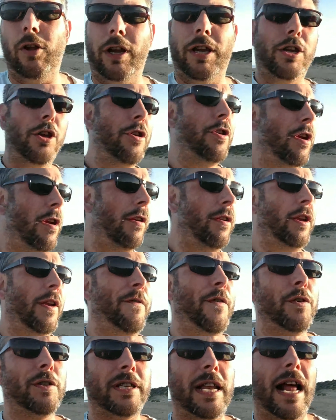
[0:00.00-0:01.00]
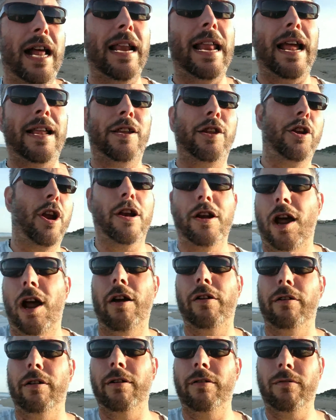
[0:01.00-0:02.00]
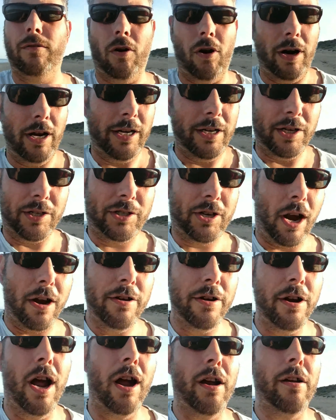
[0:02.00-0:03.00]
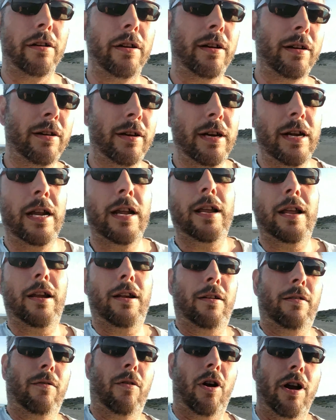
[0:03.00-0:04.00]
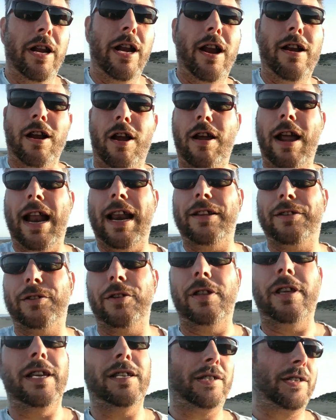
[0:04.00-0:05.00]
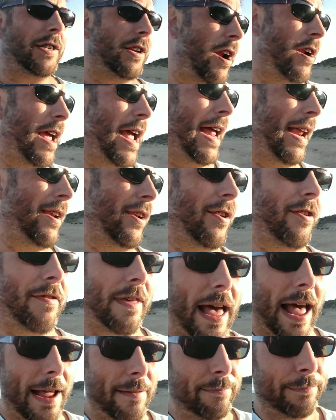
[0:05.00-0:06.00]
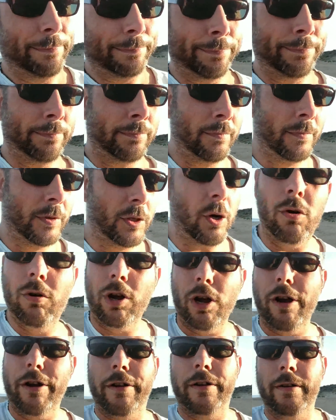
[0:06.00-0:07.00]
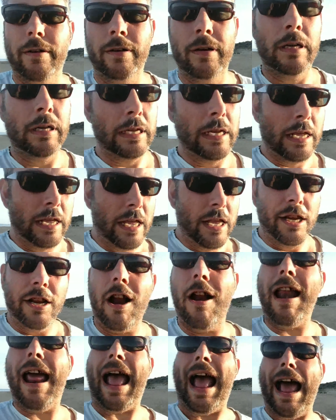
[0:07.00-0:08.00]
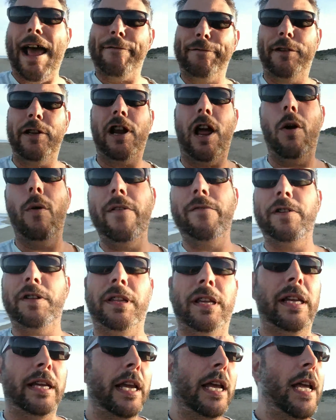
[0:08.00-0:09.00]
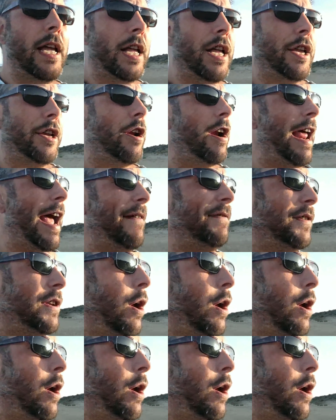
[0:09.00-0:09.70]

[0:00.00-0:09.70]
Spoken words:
if you're starting out, you don't know, right? You just don't know, right? You don't know how to do this and you don't know how to do that. It's all good. You don't have to know everything. You don't have